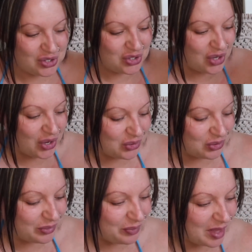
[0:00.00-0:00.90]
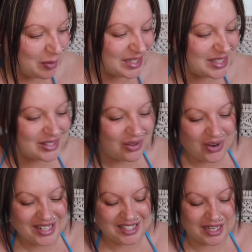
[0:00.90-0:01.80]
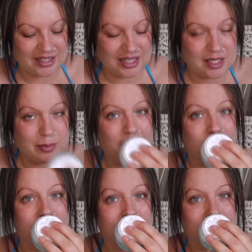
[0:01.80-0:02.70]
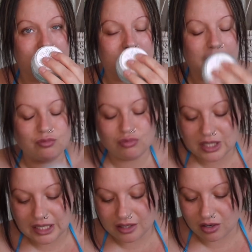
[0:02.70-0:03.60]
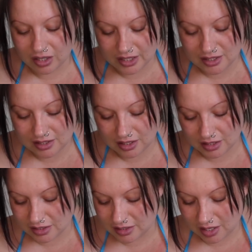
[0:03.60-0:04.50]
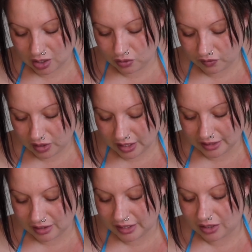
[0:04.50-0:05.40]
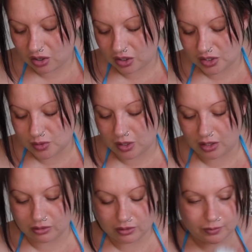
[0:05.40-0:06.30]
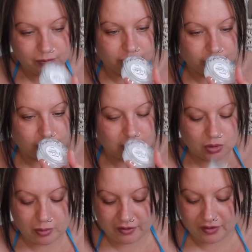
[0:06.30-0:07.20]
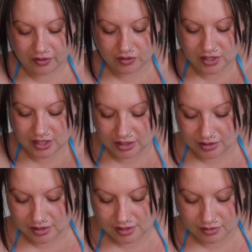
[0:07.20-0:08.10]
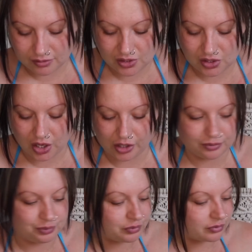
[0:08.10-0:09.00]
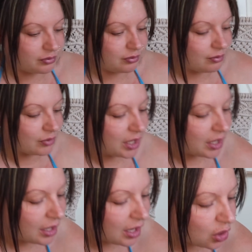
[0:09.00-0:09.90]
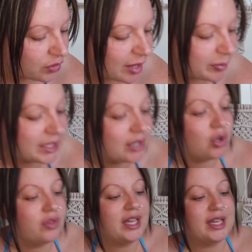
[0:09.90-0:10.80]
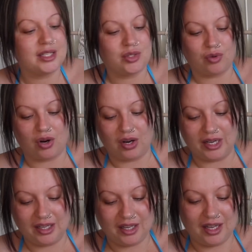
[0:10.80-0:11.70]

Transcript: So I'm excited. They smell really nice. And I love, like, clean cotton as well. It's one of my favourite scents. So I got them. And then I got this, right?